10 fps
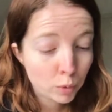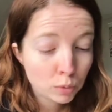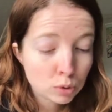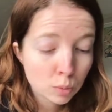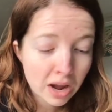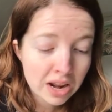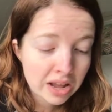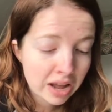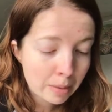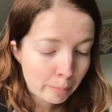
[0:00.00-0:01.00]
was
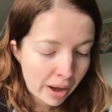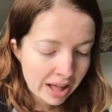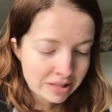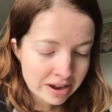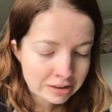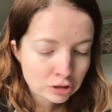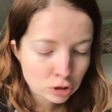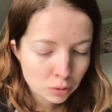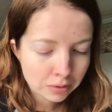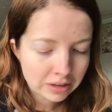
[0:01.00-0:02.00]
writing byline
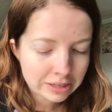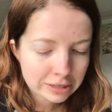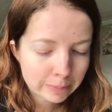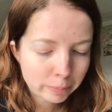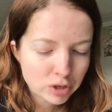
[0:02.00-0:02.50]
stories.